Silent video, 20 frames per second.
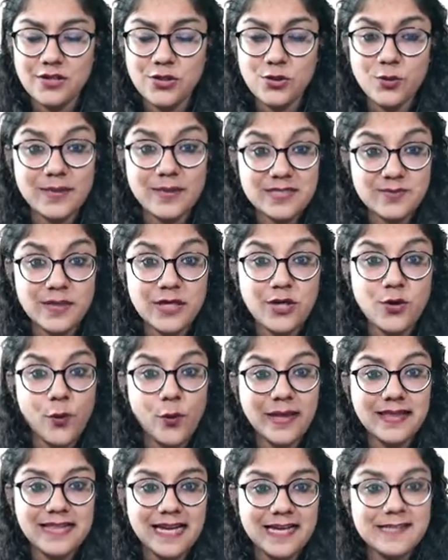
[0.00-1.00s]
You must be
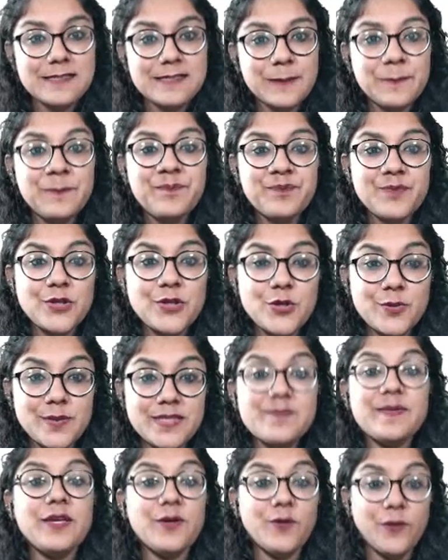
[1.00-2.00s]
knowing that. You must
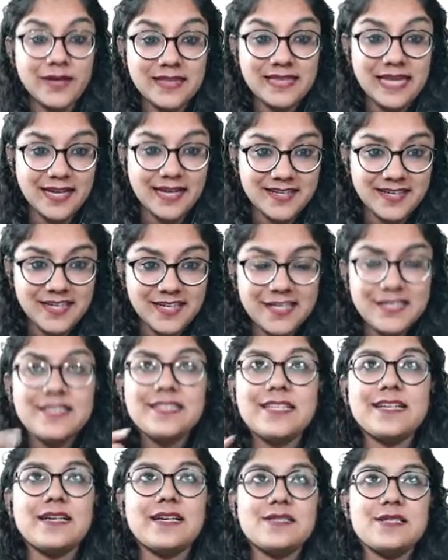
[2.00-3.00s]
be knowing that
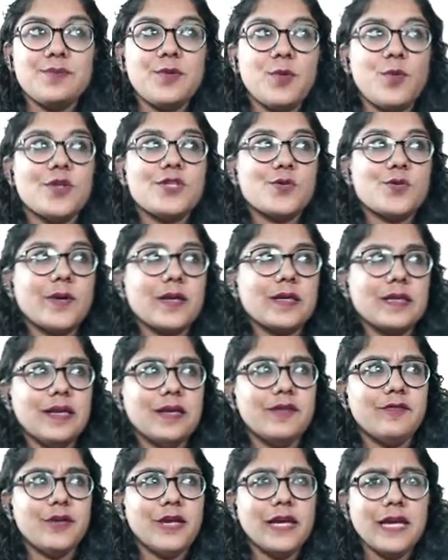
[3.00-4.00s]
the customer wants quick
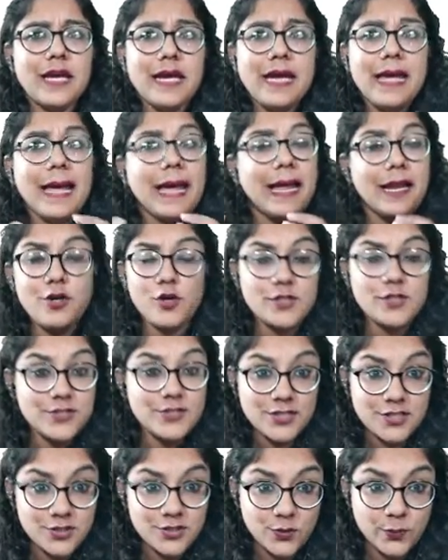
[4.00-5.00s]
delivery, and not
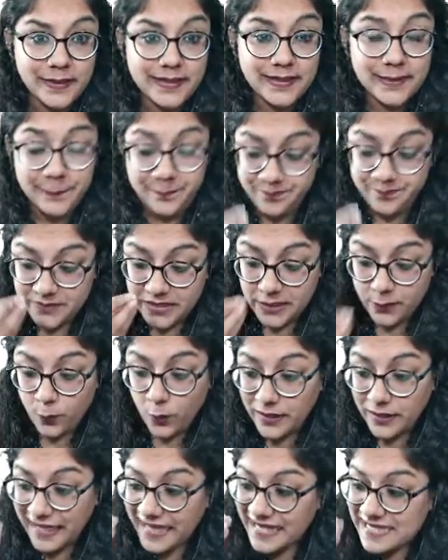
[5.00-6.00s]
just quick. They
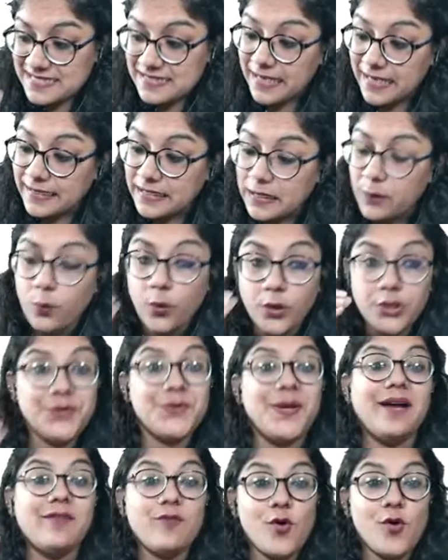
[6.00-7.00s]
want exactly what you
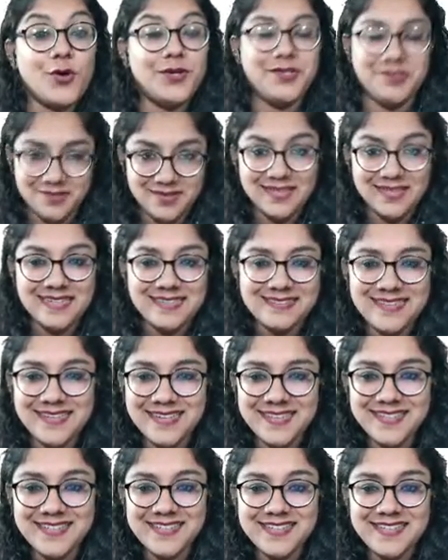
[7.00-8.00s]
have ordered. Yeah,
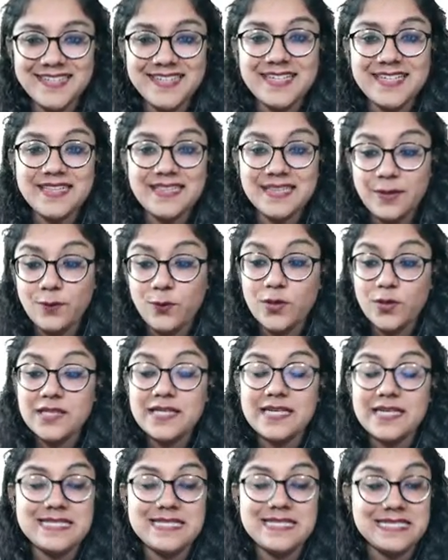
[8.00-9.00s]
they want
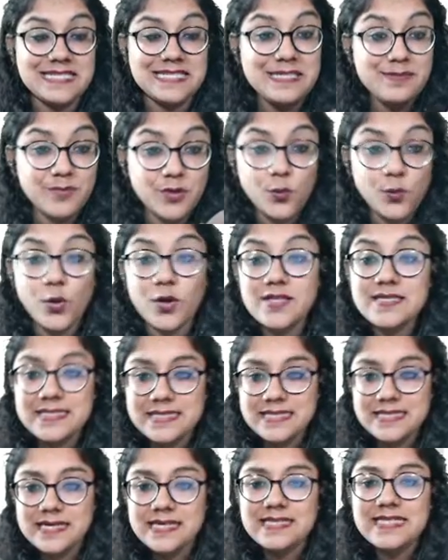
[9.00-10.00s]
customer wants
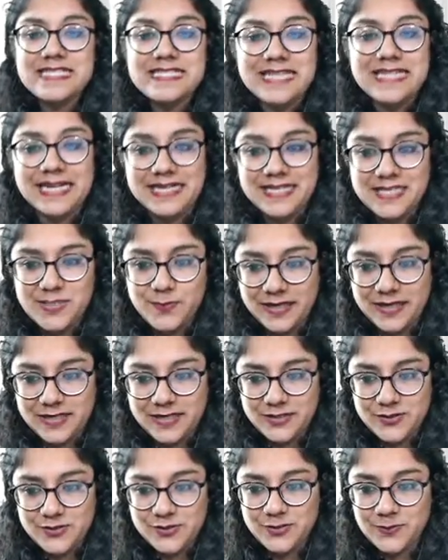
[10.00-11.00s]
the
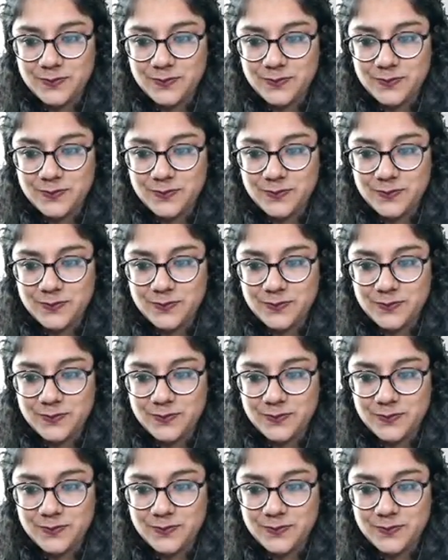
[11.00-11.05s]
satisfaction.